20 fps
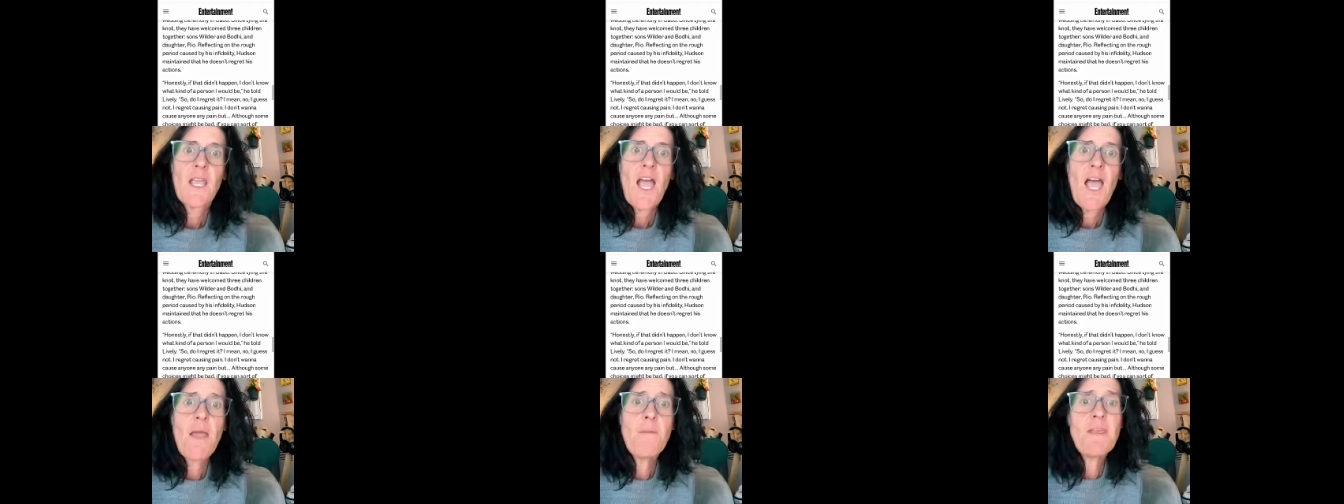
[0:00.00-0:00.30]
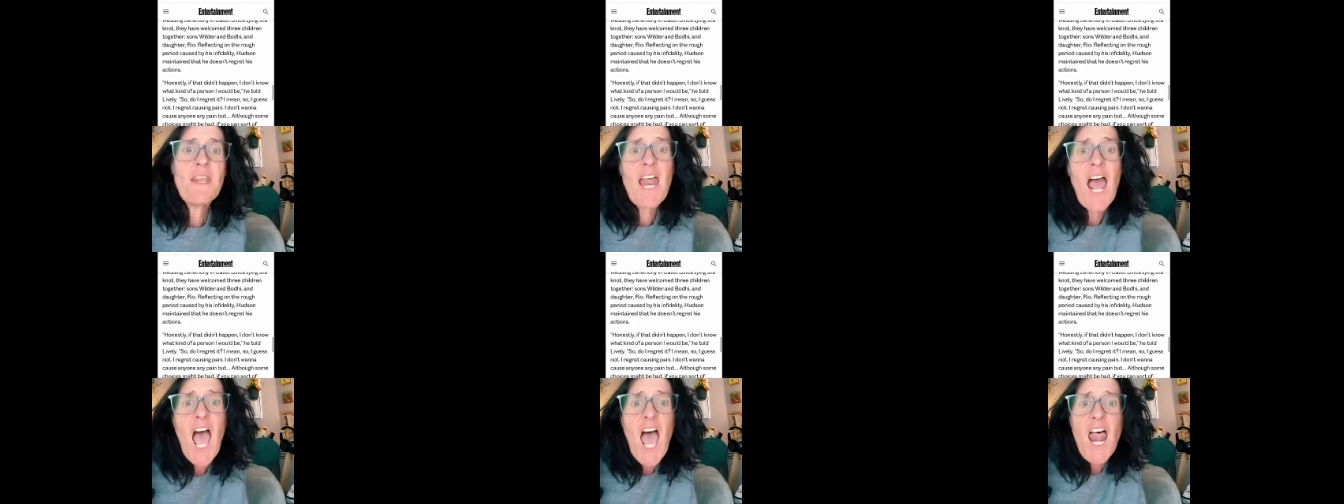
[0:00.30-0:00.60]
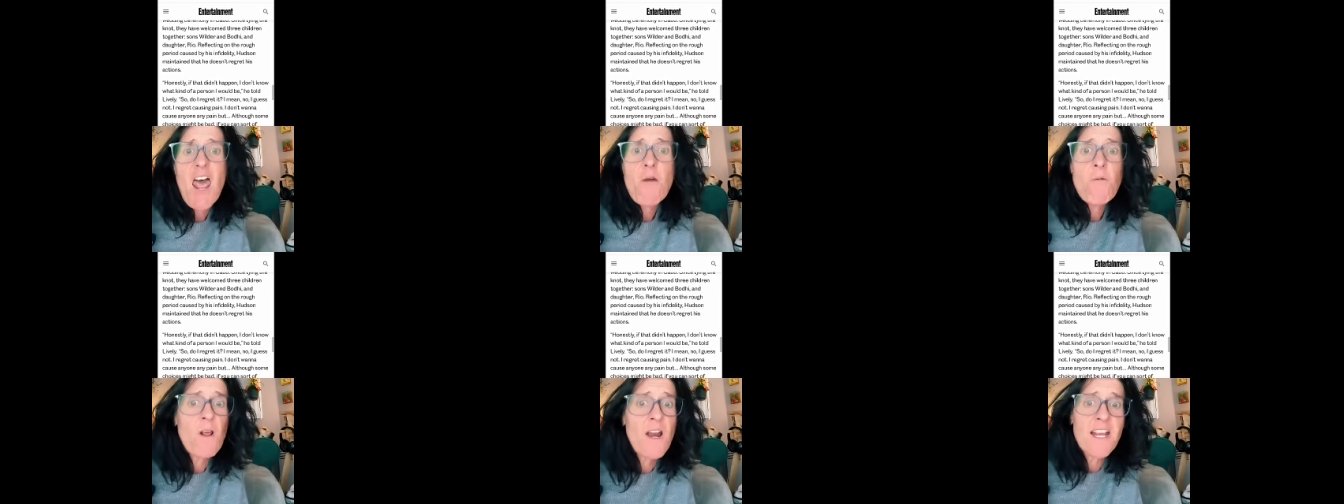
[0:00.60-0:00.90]
I mean, I didn't
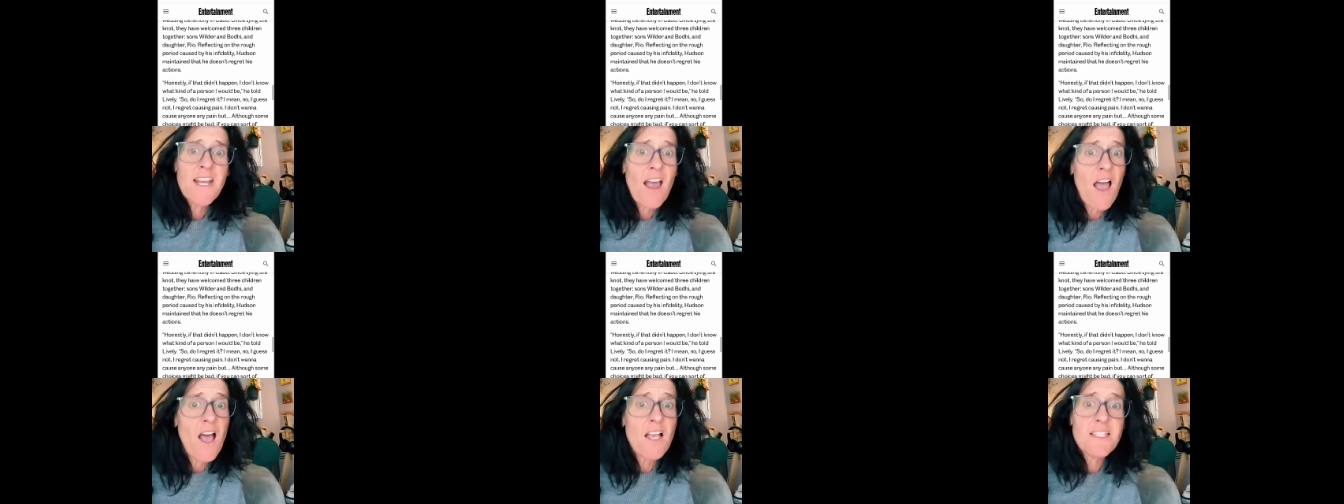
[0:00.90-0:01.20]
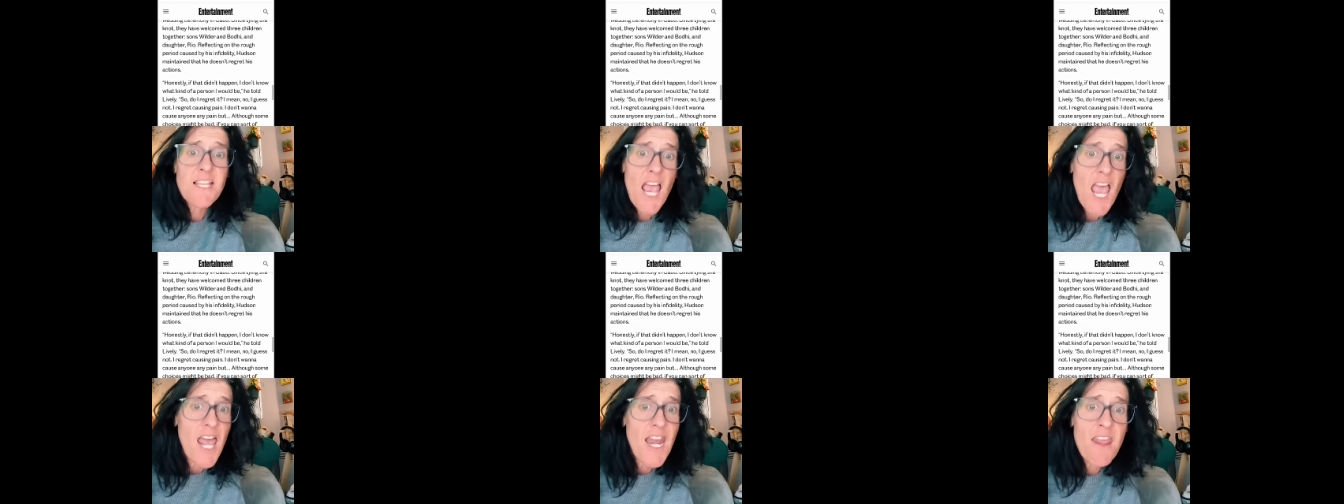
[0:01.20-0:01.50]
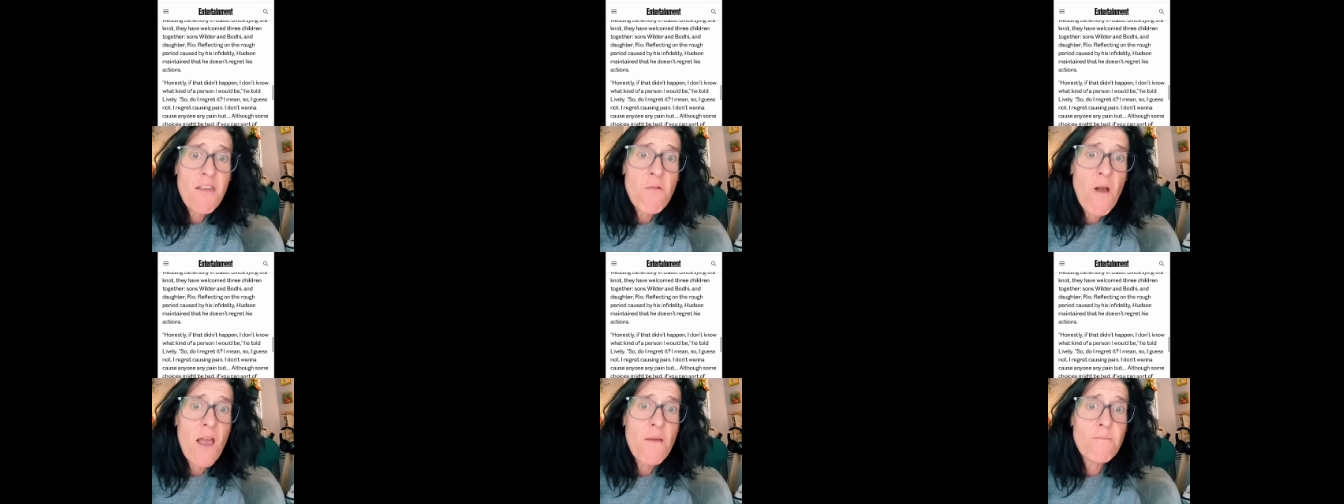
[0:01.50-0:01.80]
want to cause
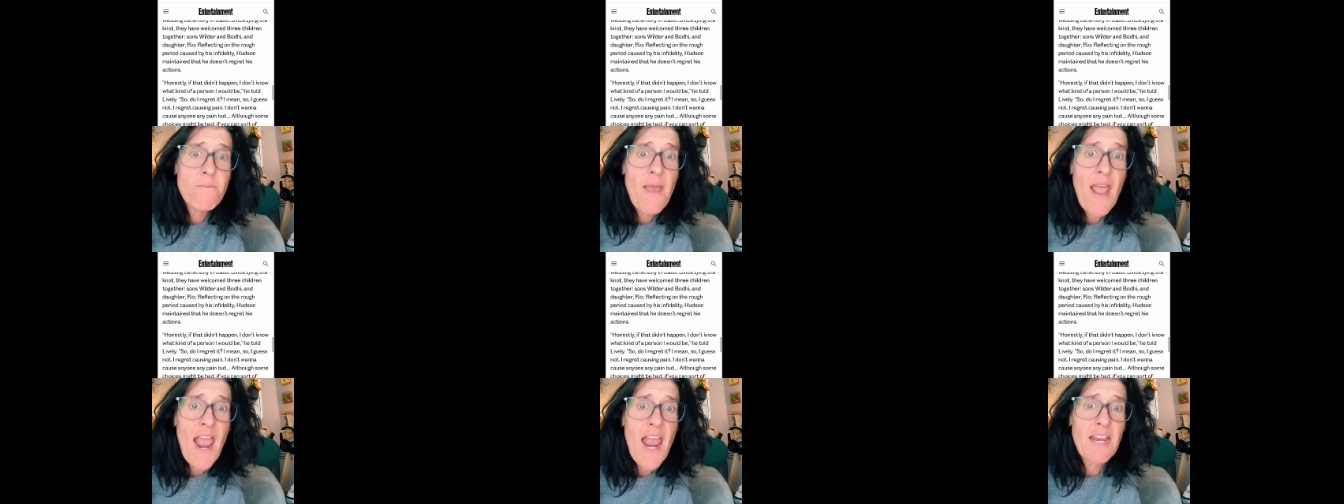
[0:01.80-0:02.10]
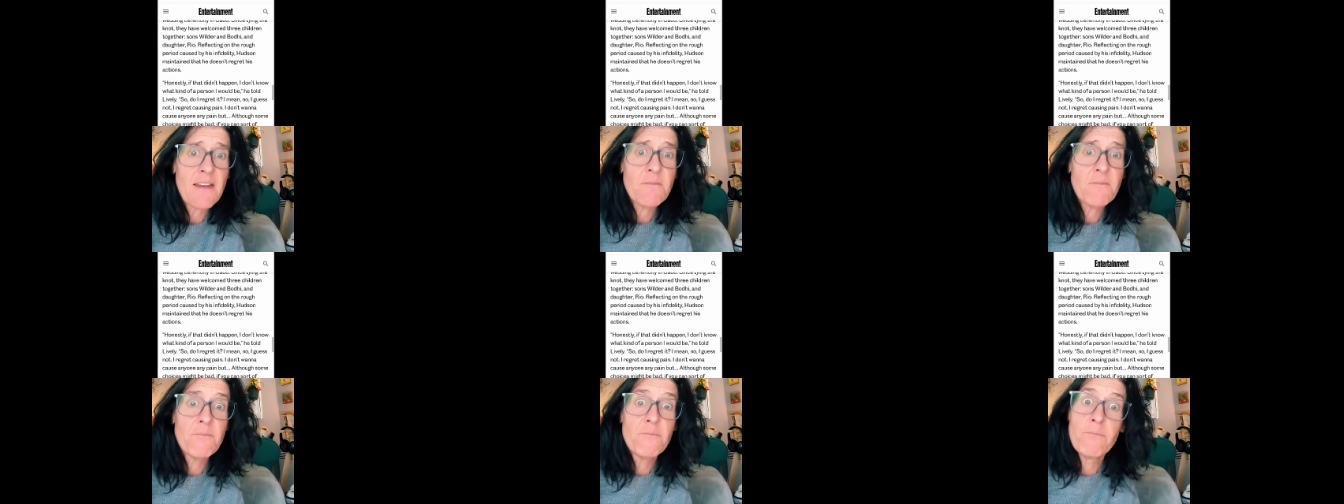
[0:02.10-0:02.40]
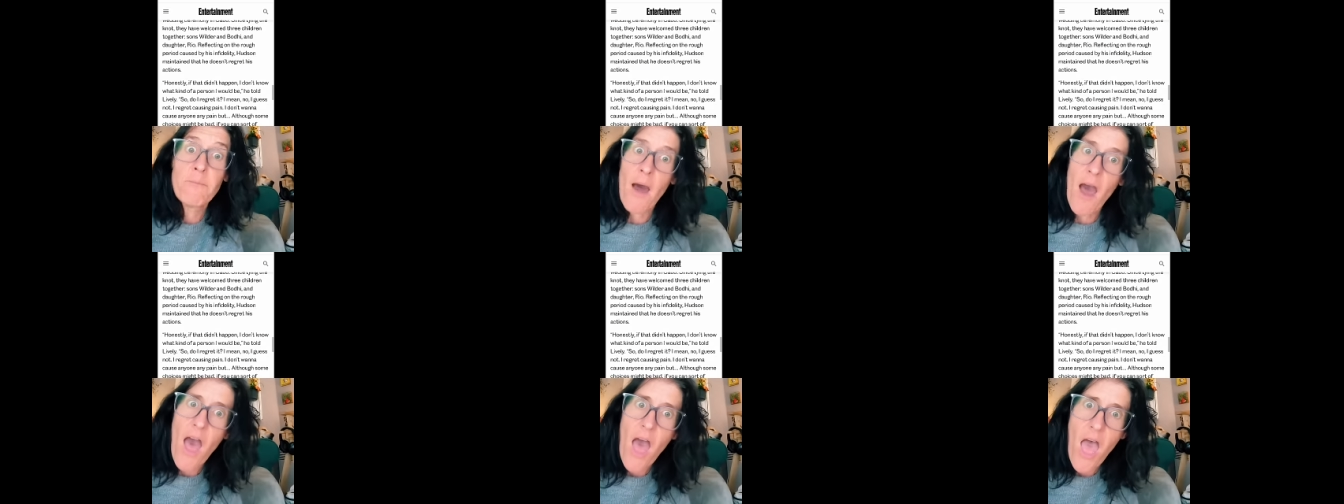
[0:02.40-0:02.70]
anyone pain,
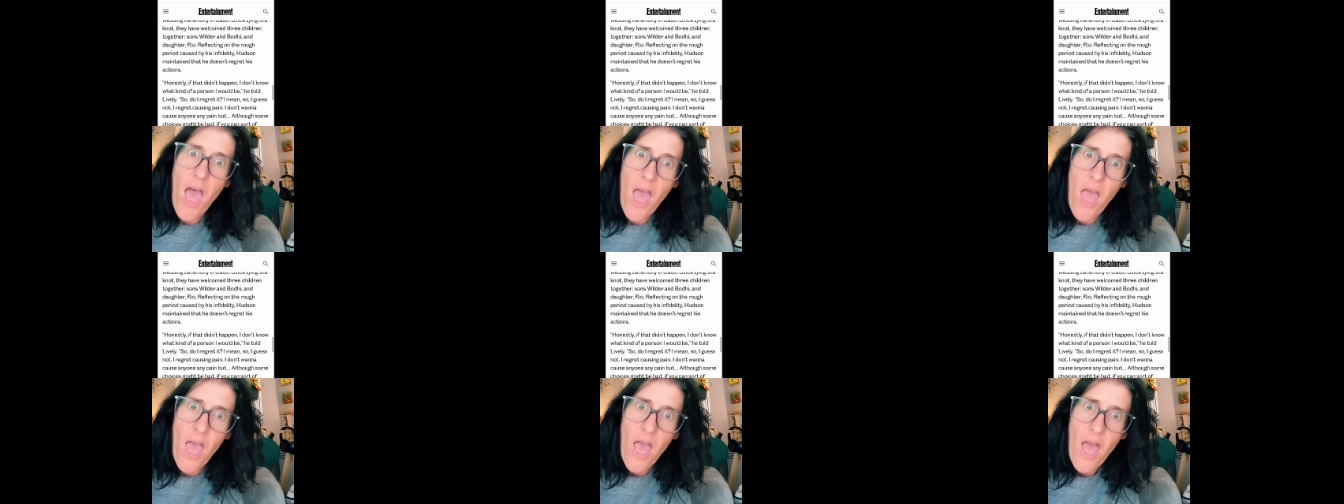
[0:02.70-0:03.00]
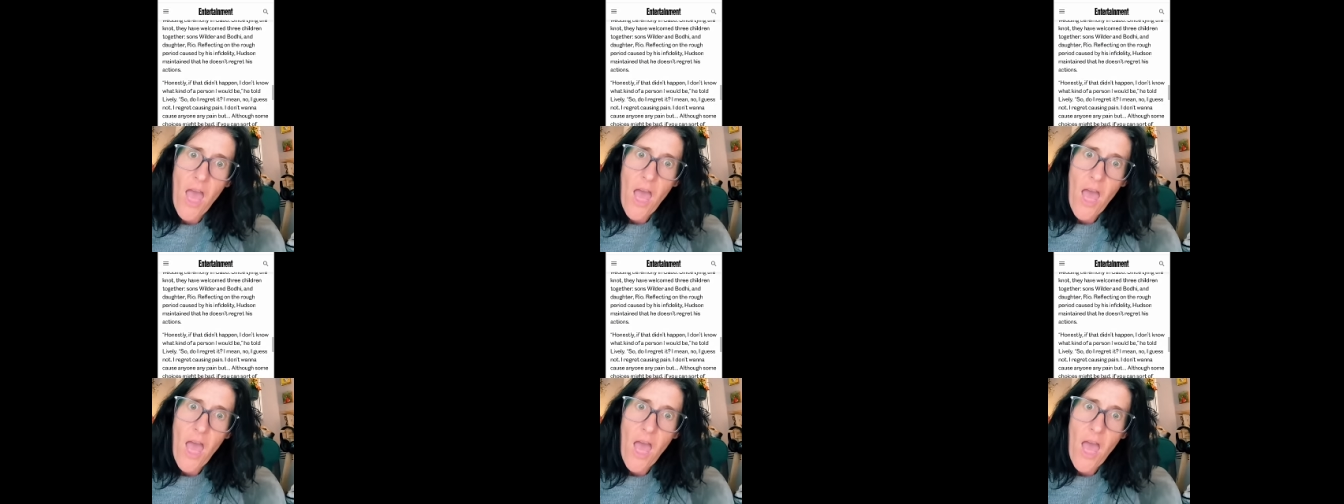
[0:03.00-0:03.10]
but